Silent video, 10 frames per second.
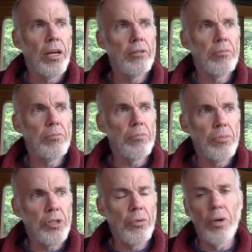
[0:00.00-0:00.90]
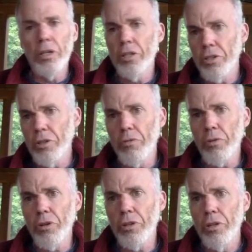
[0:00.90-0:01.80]
and so on and so
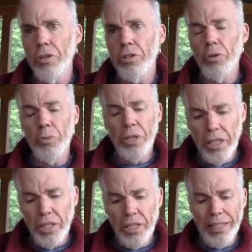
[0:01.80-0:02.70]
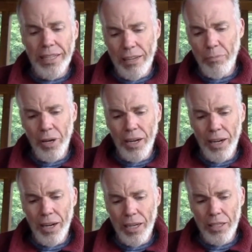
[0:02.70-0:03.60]
forth. So we need to get
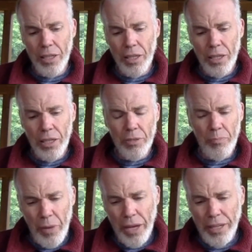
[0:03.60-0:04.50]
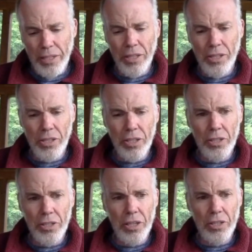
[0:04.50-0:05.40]
behind as many of these
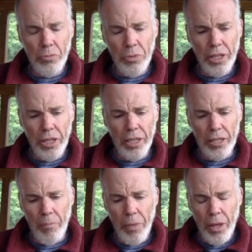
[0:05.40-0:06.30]
things as we can,